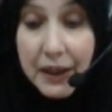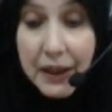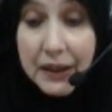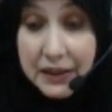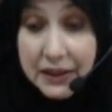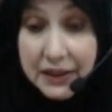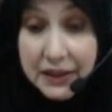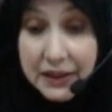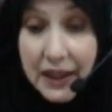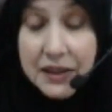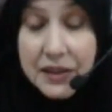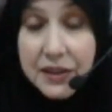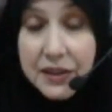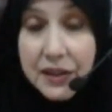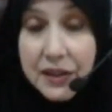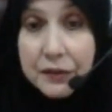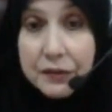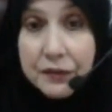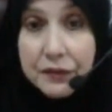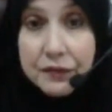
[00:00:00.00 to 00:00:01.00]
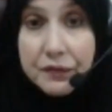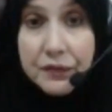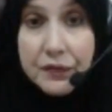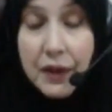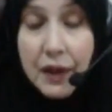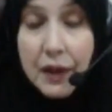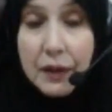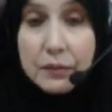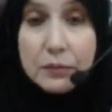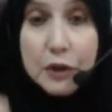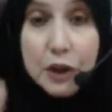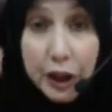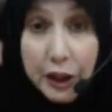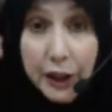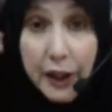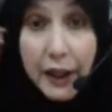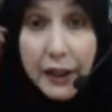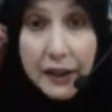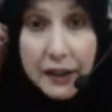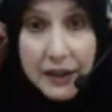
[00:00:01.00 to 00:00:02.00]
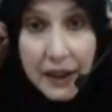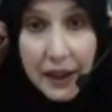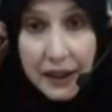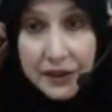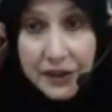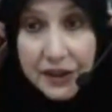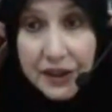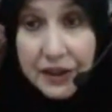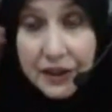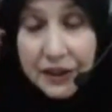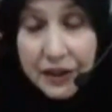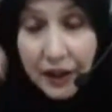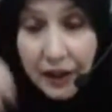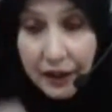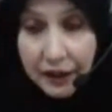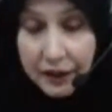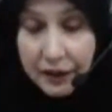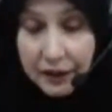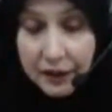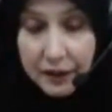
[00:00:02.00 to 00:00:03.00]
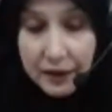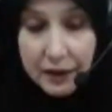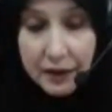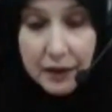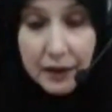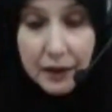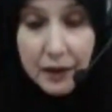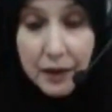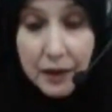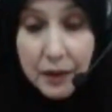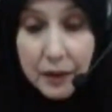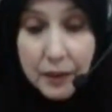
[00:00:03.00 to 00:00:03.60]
extensive genetic testing done.